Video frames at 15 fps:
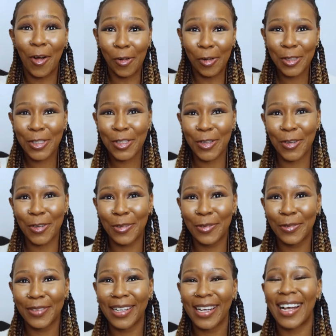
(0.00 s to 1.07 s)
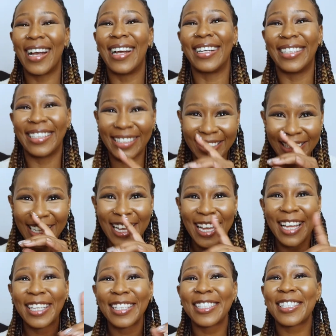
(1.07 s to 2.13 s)
Also,
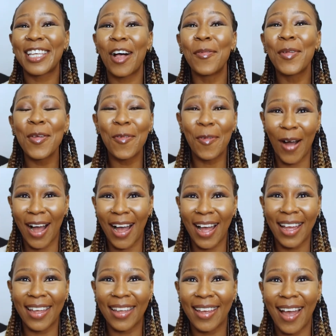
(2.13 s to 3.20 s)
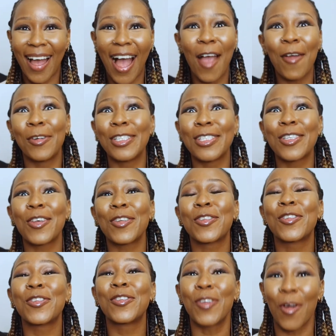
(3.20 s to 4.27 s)
tell me why I was
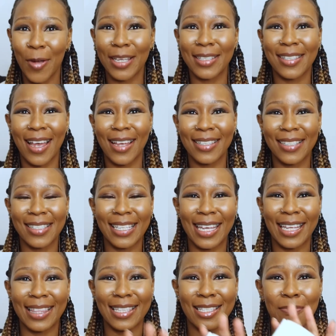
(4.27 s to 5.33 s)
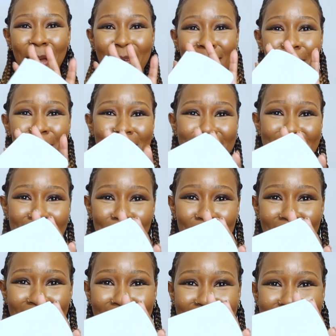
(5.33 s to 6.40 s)
so excited to get this passport
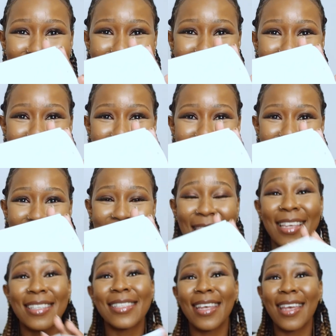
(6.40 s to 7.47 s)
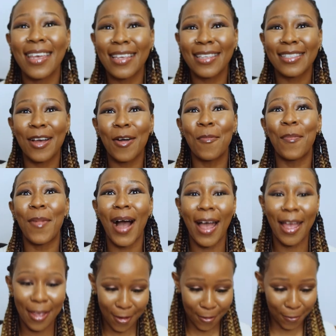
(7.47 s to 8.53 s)
stamp, guys. This is
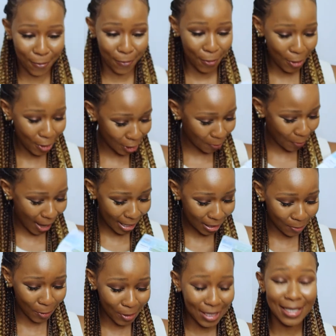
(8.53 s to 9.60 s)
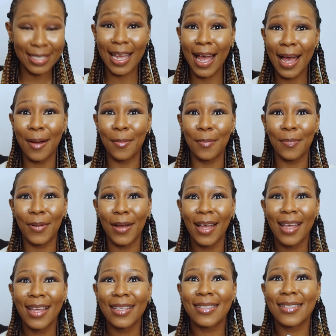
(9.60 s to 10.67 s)
my first passport stamp
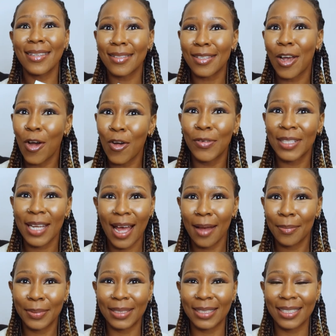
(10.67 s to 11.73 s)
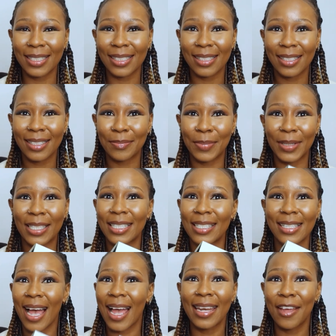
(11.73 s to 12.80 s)
since COVID happened,
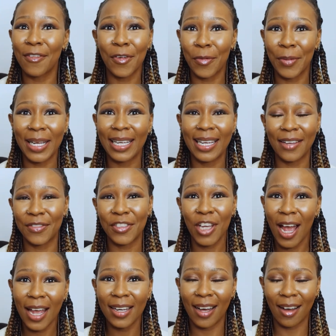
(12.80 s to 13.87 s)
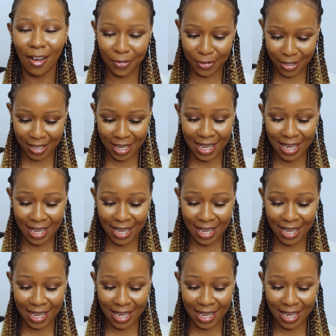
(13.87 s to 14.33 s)
because I never really left China after